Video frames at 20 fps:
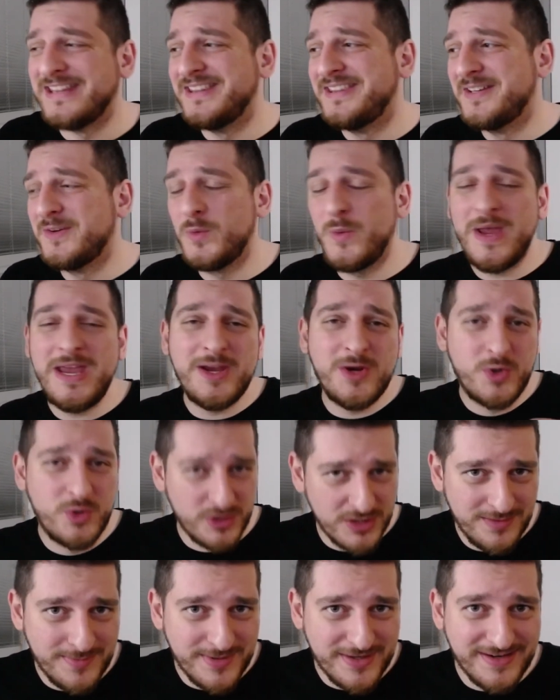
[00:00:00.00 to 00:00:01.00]
The way
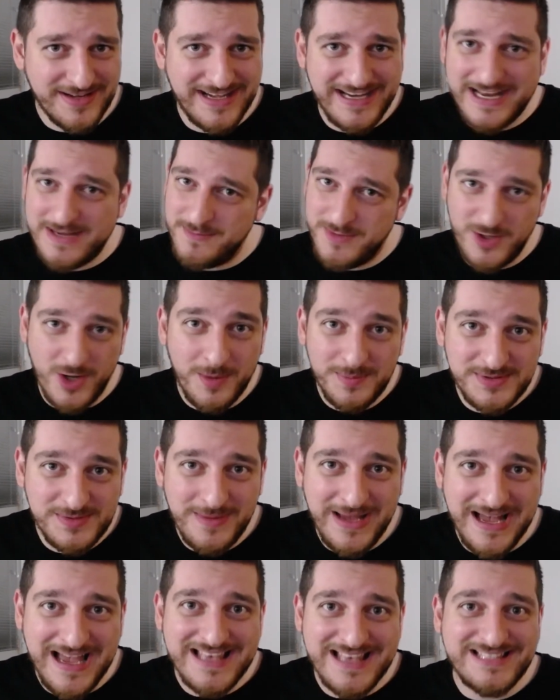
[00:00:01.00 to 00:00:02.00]
Gutenberg can be
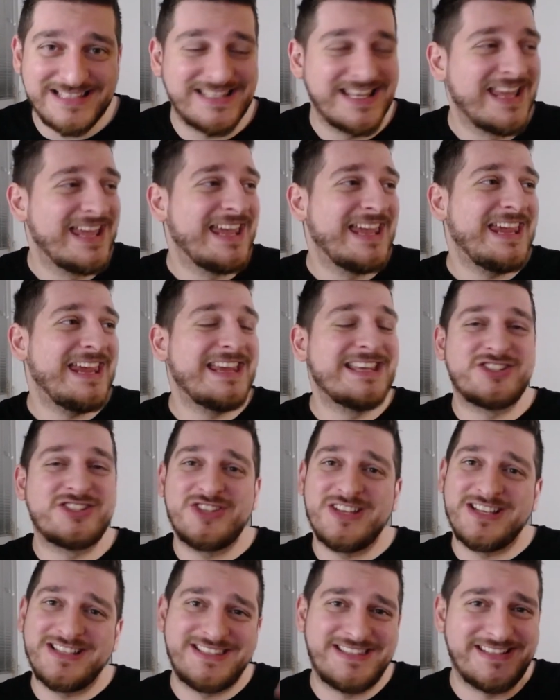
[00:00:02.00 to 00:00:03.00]
optimized is
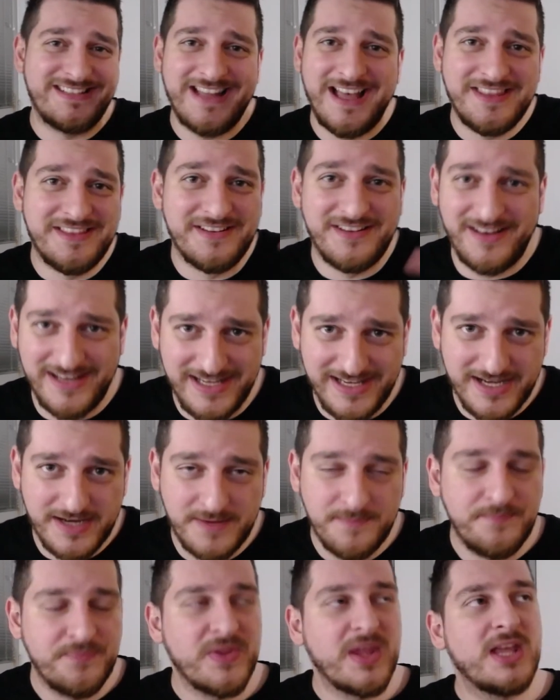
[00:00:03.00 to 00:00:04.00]
just another league.